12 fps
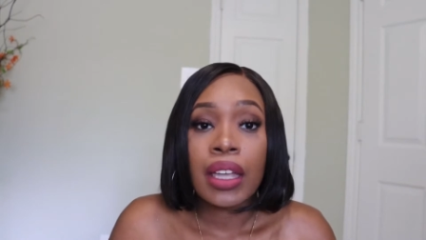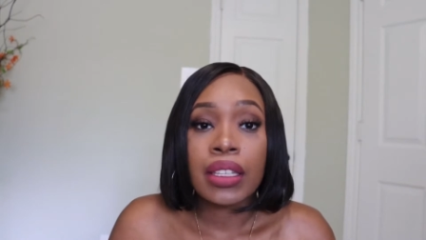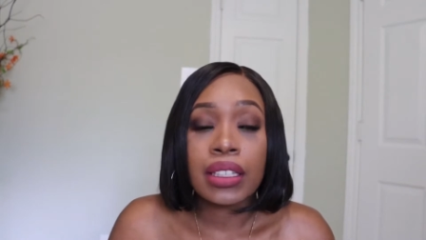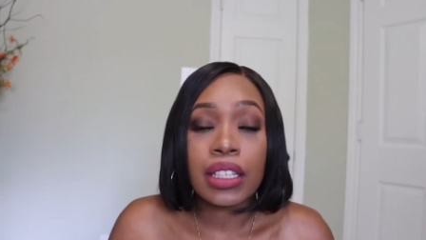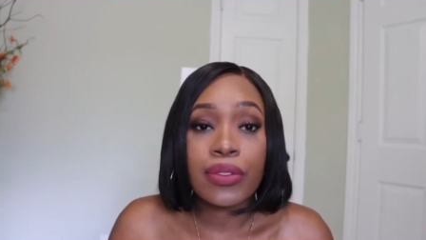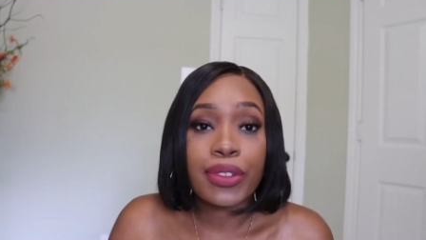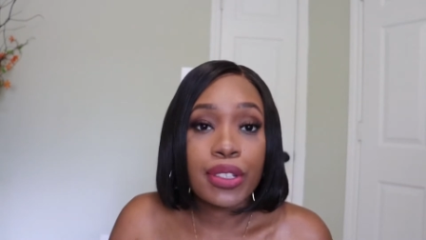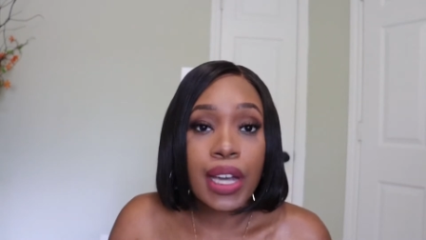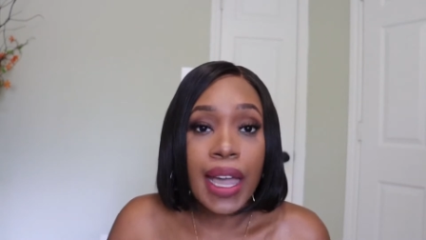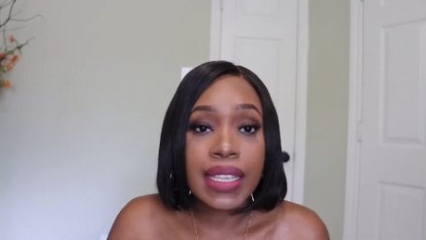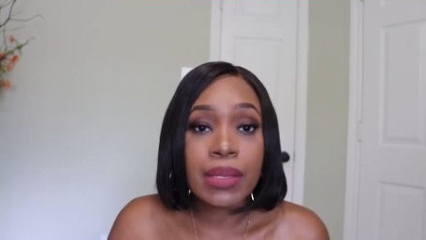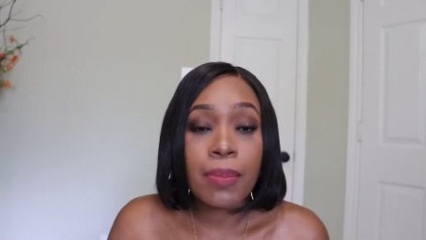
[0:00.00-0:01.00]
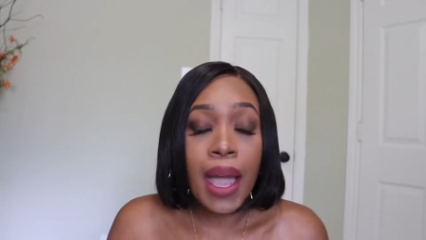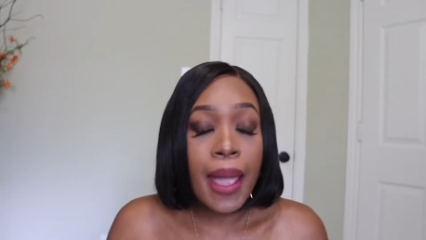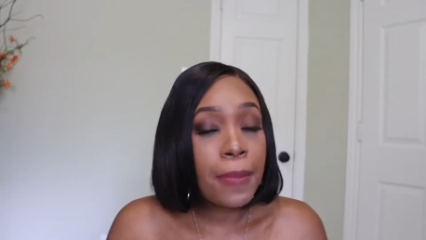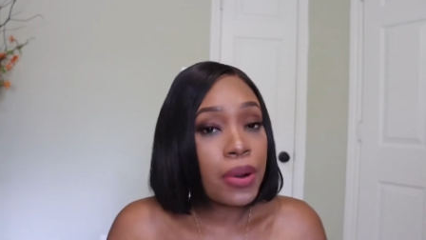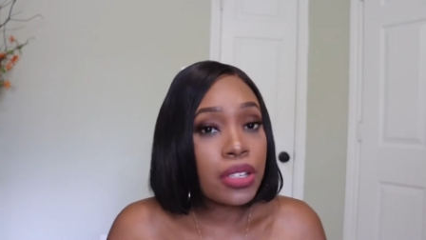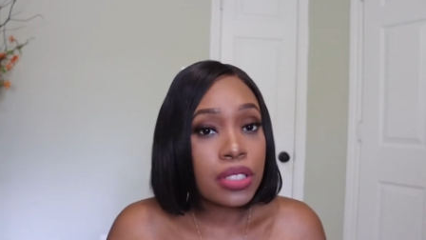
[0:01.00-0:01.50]
give you guys
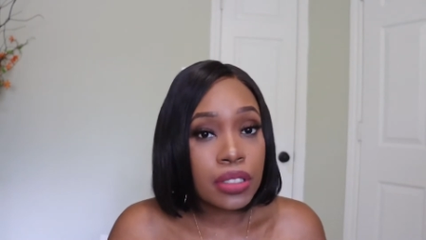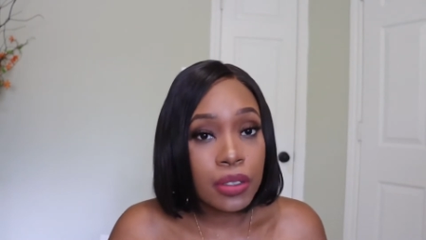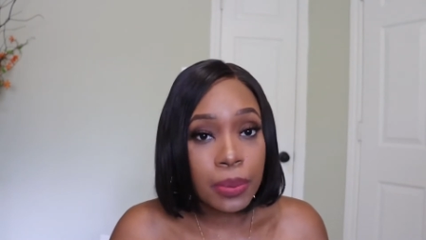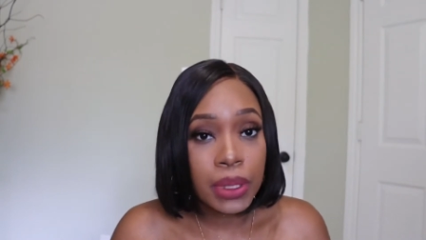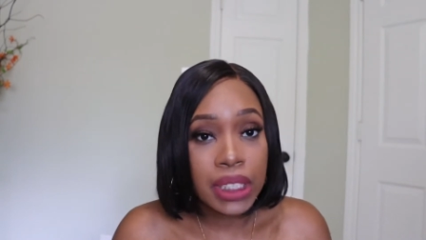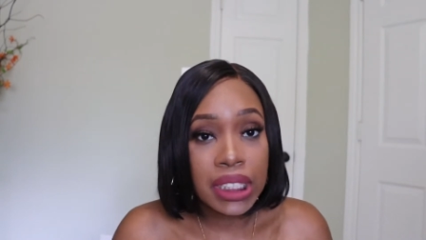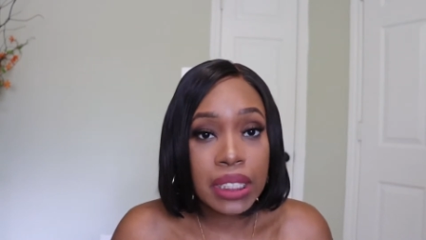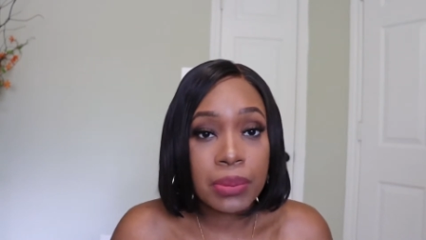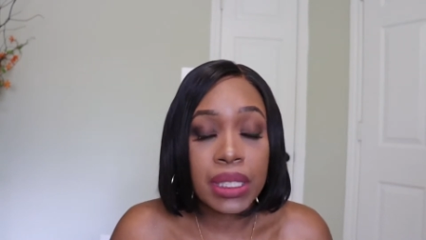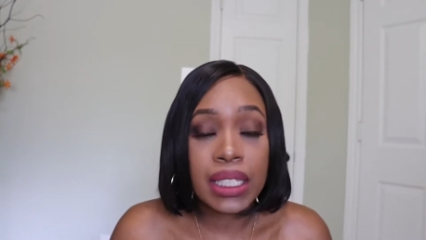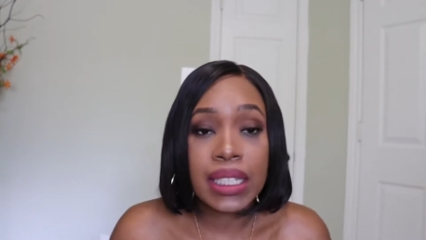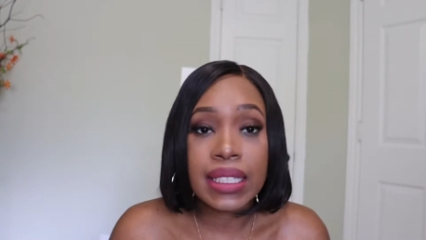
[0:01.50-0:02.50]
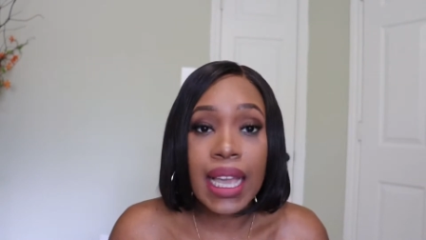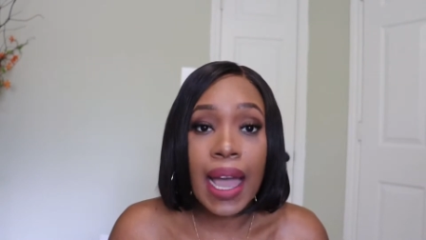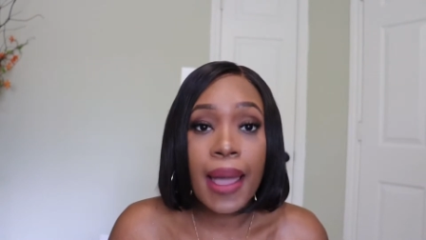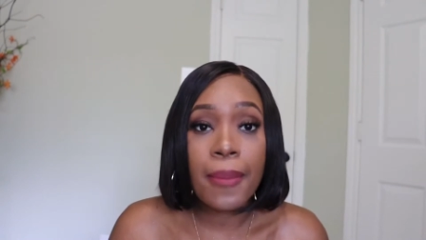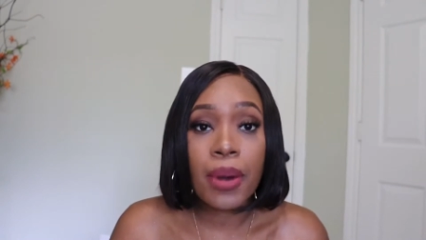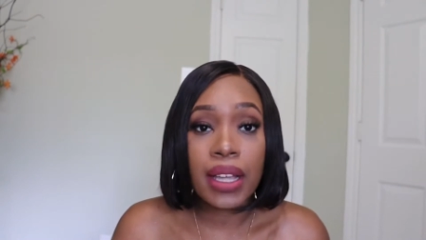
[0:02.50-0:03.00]
my personal opinion because
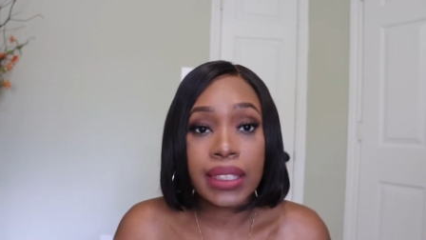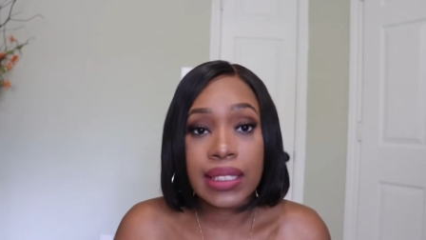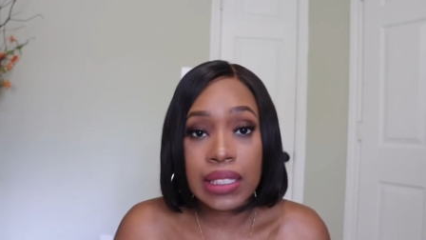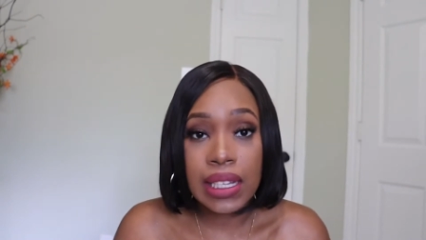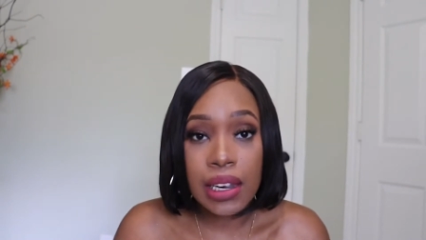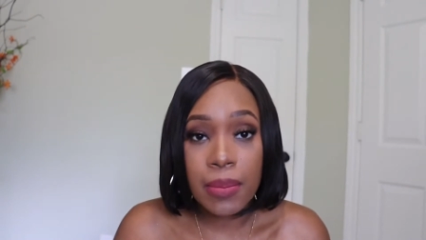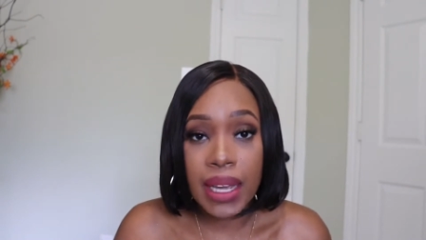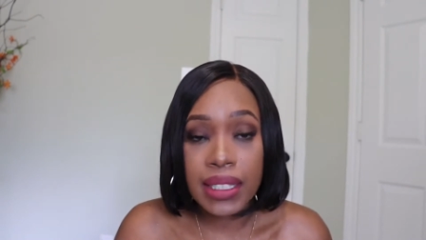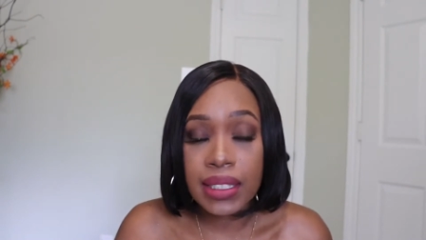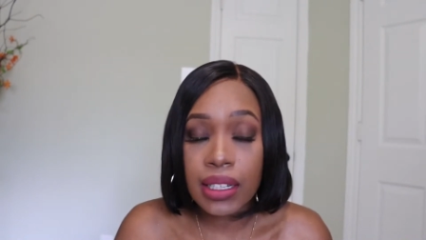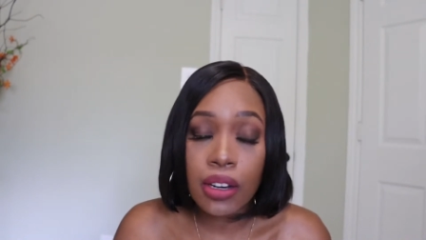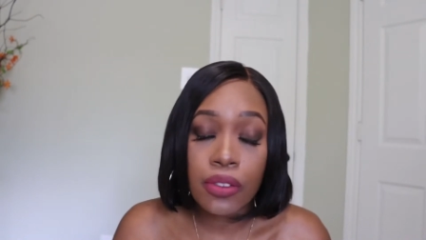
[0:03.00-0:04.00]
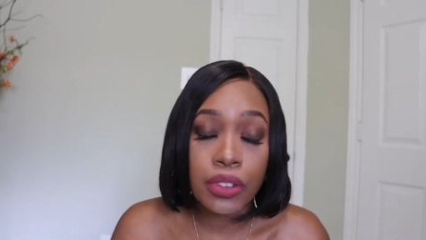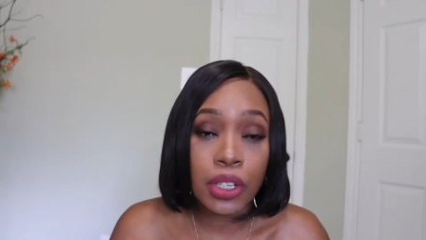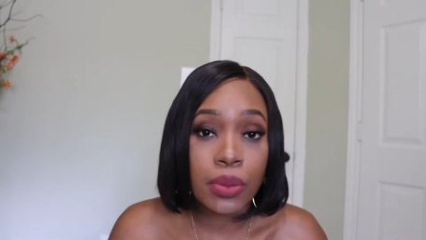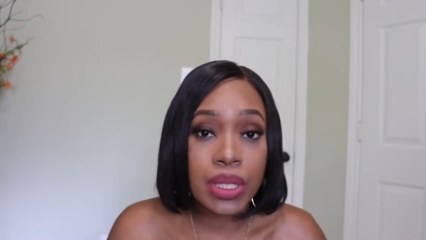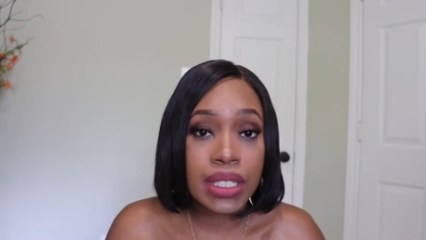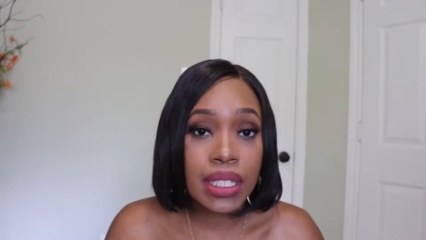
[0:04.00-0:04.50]
I bought this hair myself.
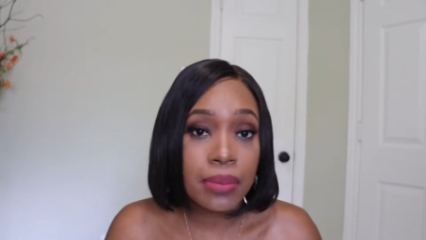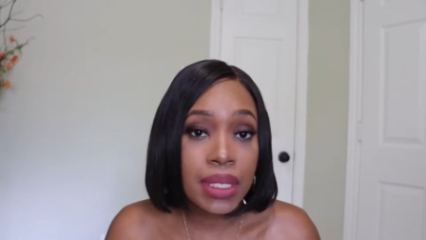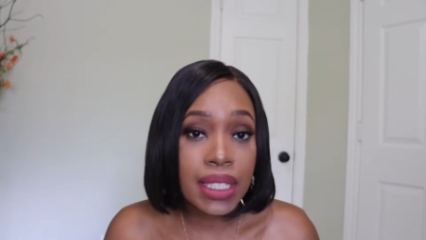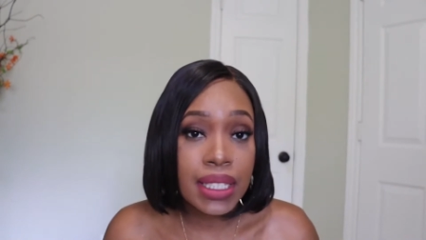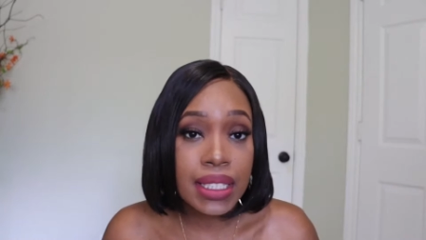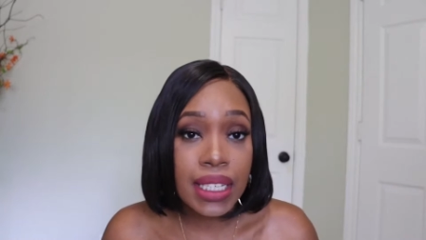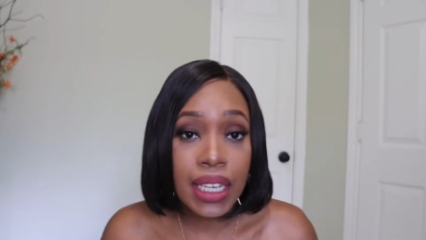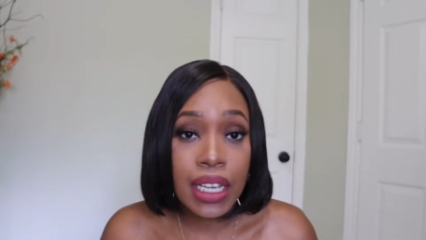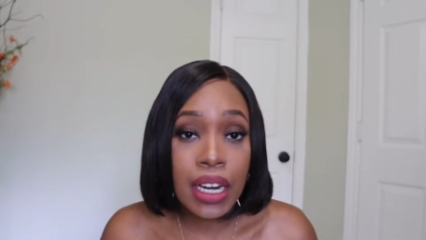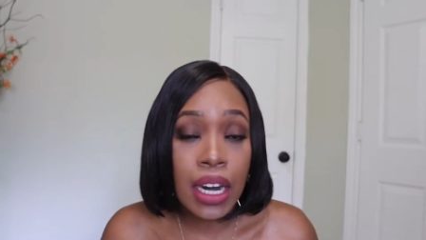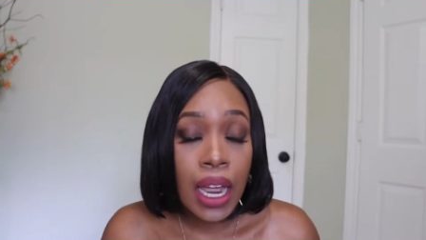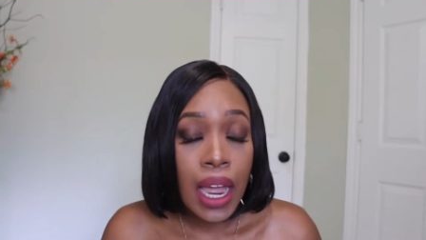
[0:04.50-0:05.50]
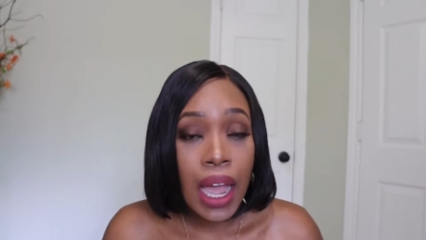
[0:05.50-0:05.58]
No one sent me this hair.